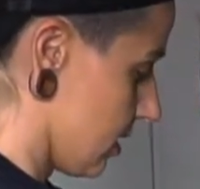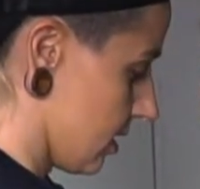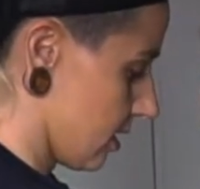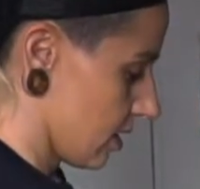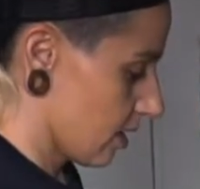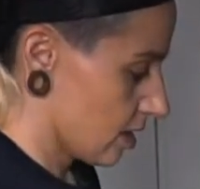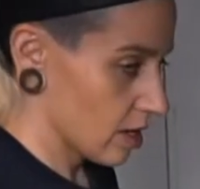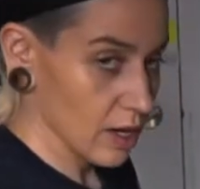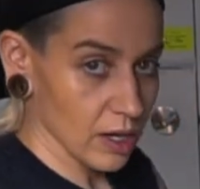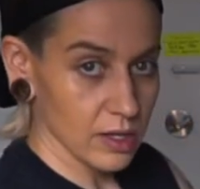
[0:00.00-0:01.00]

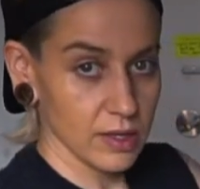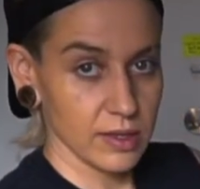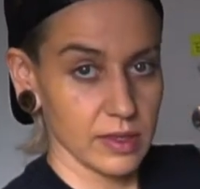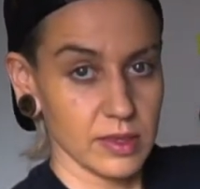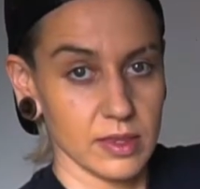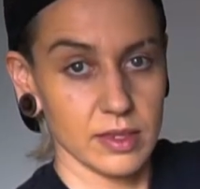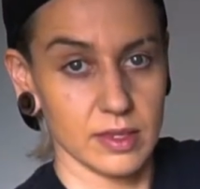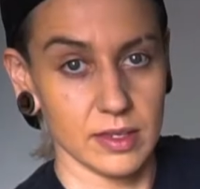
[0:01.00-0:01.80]
Nobody speaks.